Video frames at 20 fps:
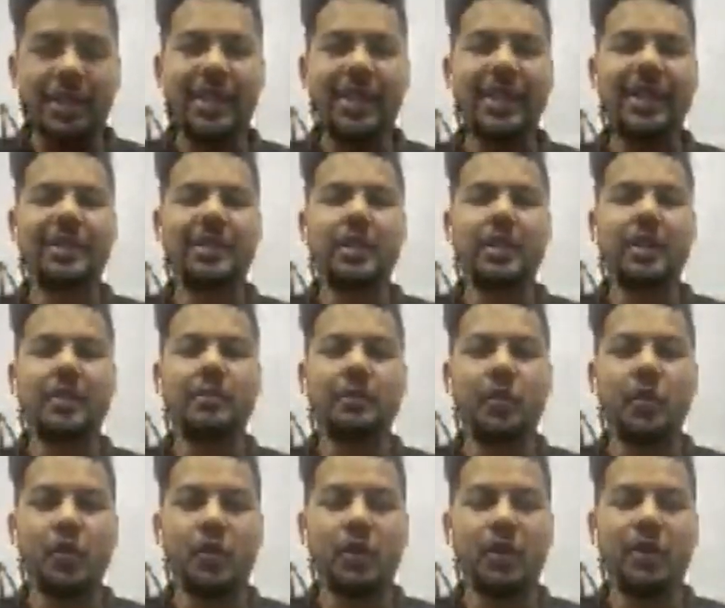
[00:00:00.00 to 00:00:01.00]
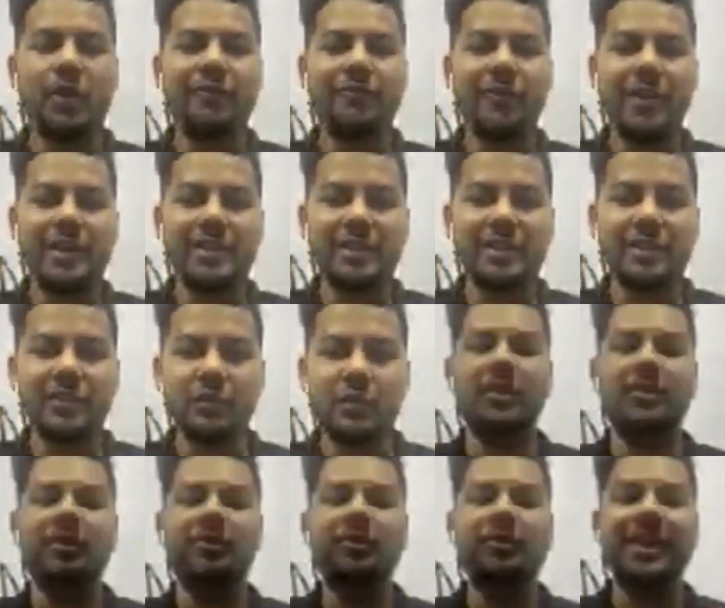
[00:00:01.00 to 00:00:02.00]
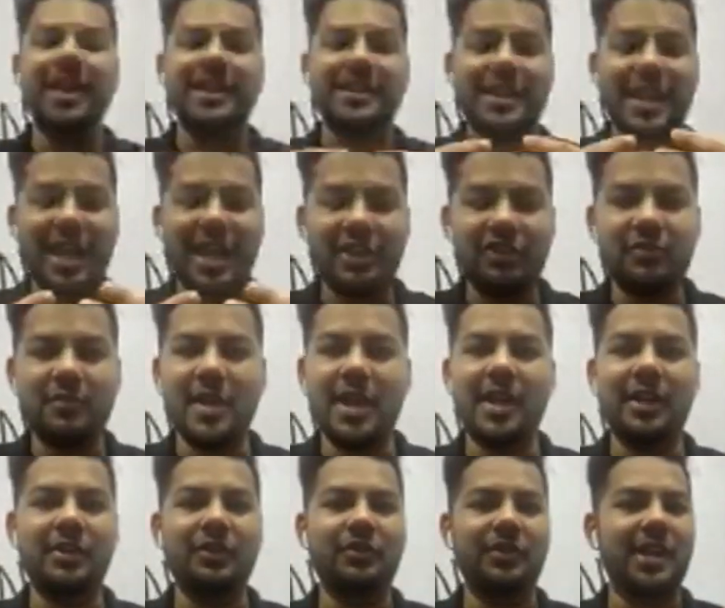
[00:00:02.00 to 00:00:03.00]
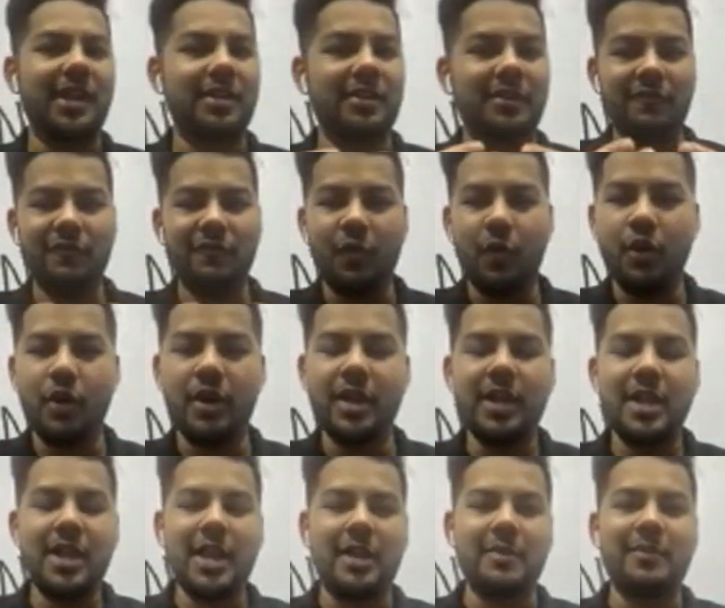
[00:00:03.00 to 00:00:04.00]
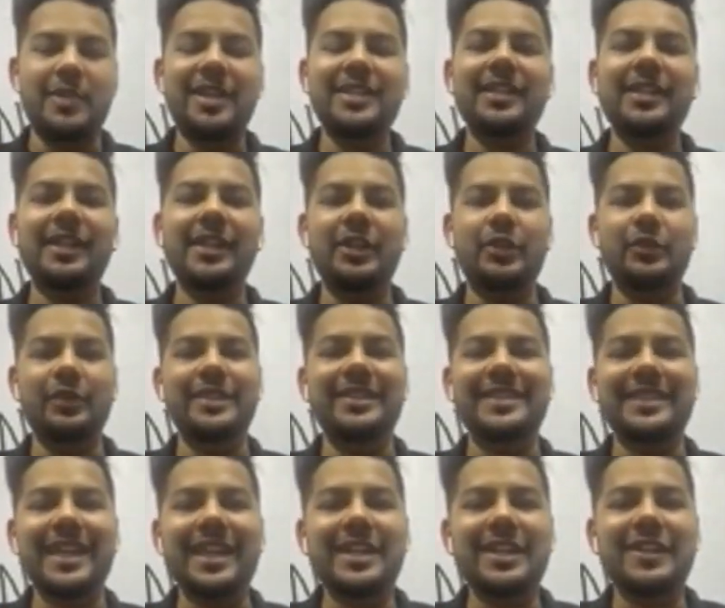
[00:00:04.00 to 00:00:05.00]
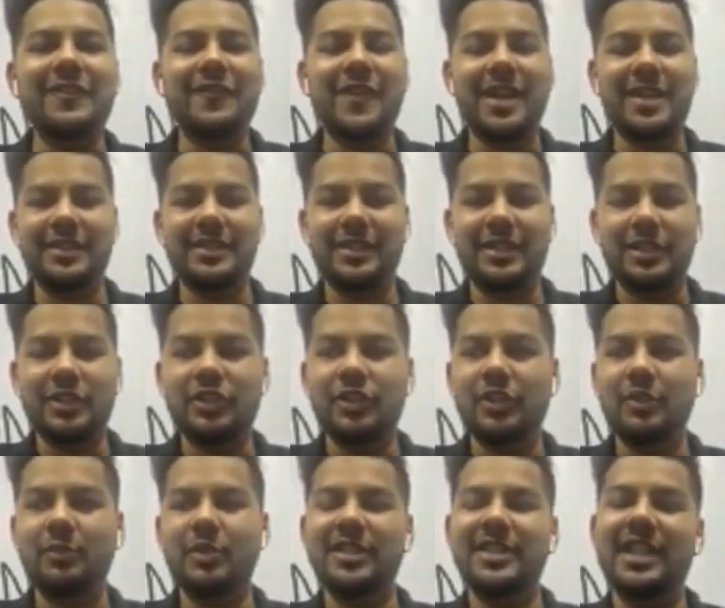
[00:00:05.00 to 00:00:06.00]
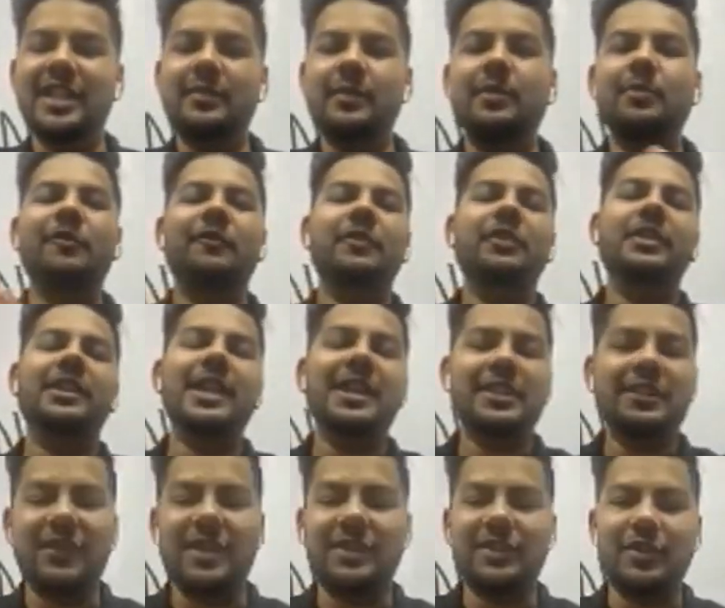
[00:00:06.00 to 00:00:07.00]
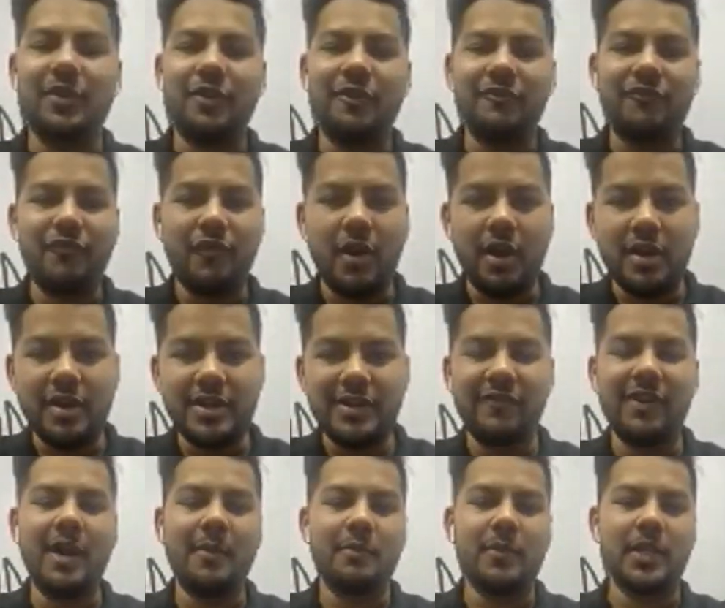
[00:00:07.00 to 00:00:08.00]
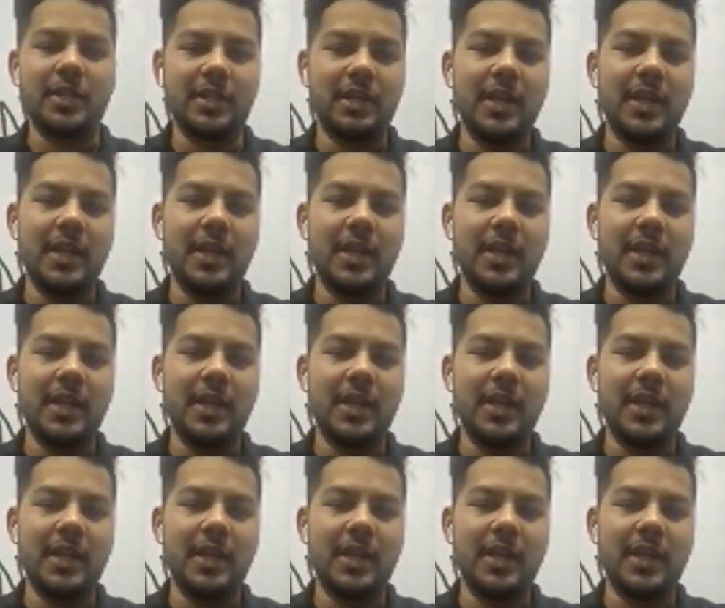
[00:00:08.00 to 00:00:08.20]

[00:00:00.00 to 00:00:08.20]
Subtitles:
create a pool of funds where we can do that cashback, do reward, and basically to incentivize the consumers as we move to the next phase of our development.